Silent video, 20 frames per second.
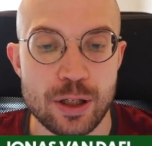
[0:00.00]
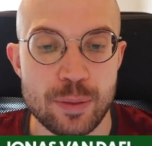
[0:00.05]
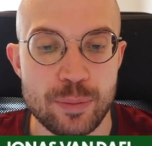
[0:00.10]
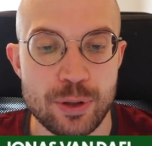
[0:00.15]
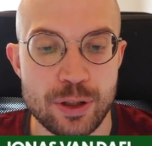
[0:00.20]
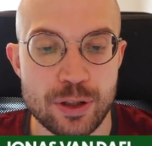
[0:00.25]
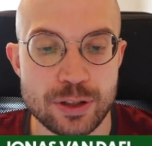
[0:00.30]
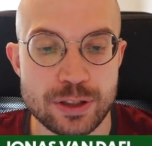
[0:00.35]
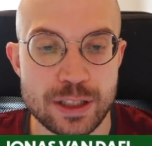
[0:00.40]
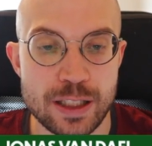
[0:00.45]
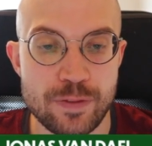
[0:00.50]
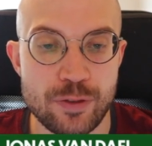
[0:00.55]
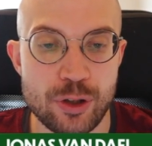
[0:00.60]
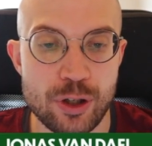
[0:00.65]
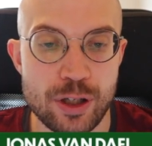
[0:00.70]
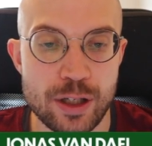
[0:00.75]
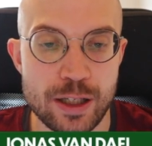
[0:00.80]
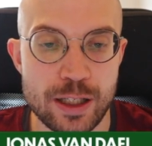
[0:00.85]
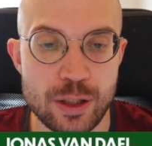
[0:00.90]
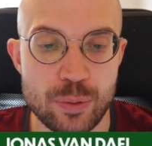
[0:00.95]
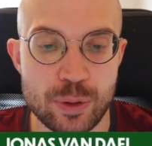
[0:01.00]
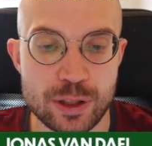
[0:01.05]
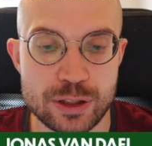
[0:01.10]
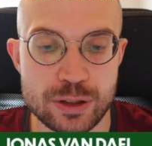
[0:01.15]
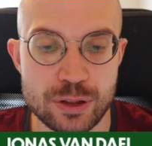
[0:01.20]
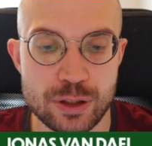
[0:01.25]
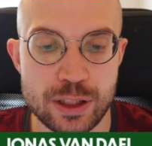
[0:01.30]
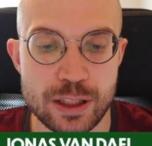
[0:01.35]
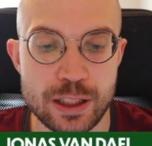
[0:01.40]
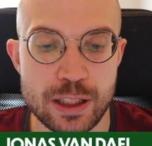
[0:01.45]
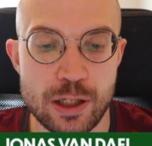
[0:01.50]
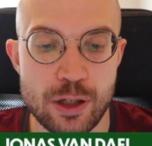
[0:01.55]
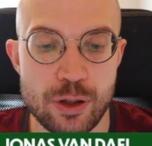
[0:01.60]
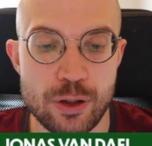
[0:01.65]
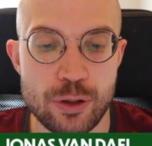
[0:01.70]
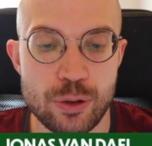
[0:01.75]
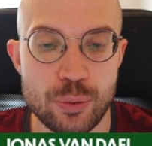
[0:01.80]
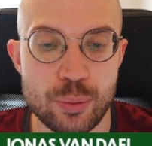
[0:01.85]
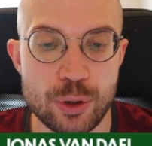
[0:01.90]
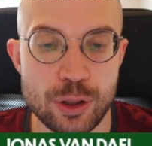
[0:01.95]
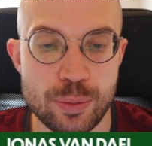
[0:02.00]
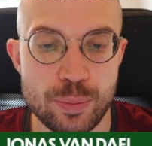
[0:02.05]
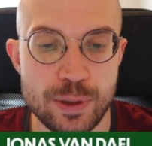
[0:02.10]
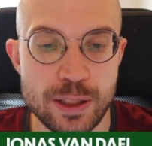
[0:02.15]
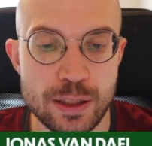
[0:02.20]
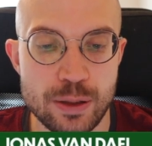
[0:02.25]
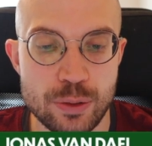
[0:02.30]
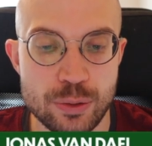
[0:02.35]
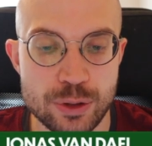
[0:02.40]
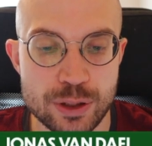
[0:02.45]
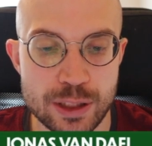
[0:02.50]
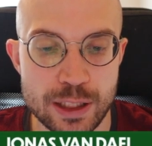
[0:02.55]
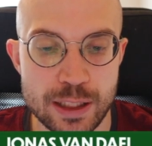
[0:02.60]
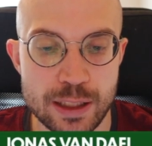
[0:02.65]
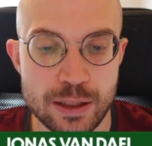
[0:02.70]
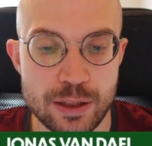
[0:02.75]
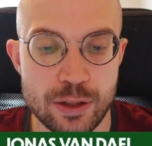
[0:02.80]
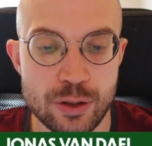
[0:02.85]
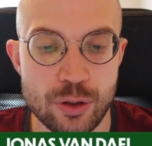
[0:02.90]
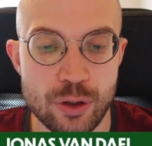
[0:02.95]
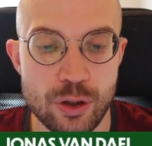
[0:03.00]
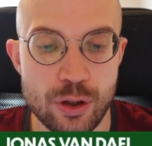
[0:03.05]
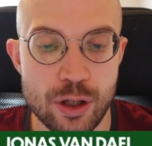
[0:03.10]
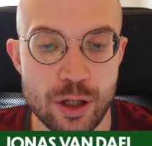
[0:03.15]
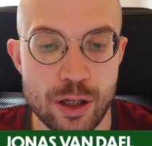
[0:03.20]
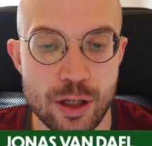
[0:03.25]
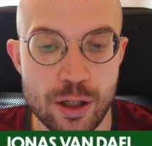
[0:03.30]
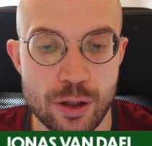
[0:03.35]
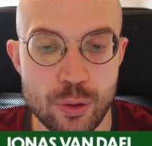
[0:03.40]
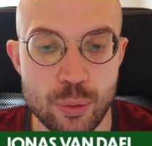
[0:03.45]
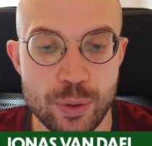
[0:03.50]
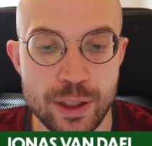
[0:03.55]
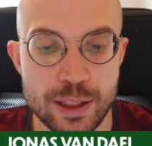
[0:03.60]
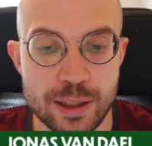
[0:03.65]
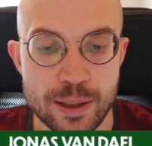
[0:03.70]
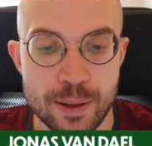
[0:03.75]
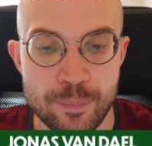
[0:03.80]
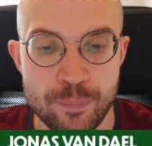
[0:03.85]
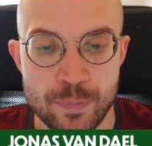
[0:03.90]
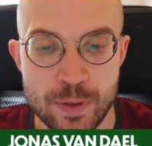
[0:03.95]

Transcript: Because if your knight was not here, you would be losing your queen.